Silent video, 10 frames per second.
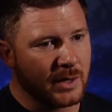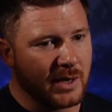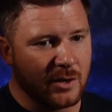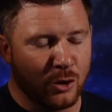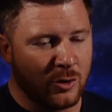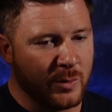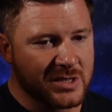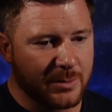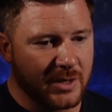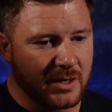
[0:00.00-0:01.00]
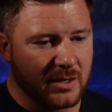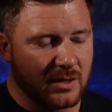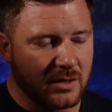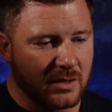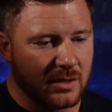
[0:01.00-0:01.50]
Yeah, not always. I mean,
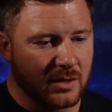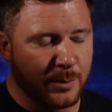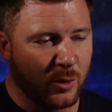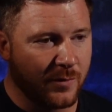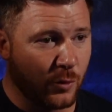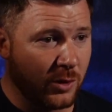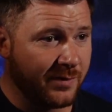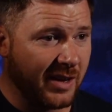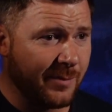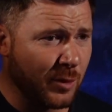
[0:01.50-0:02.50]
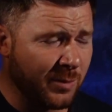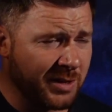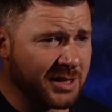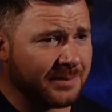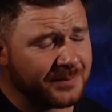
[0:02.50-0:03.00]
the portfolio of 5
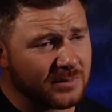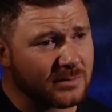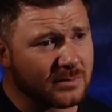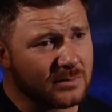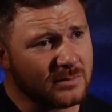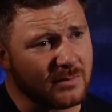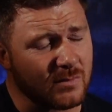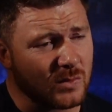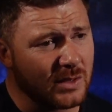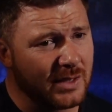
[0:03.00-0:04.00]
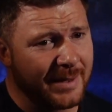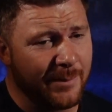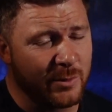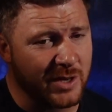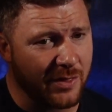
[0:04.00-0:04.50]
properties, it
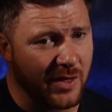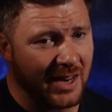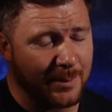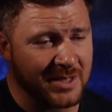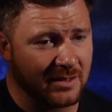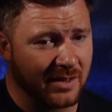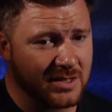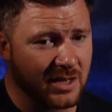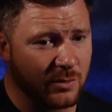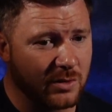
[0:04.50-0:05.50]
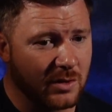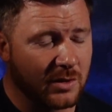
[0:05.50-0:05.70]
was at 38% discount.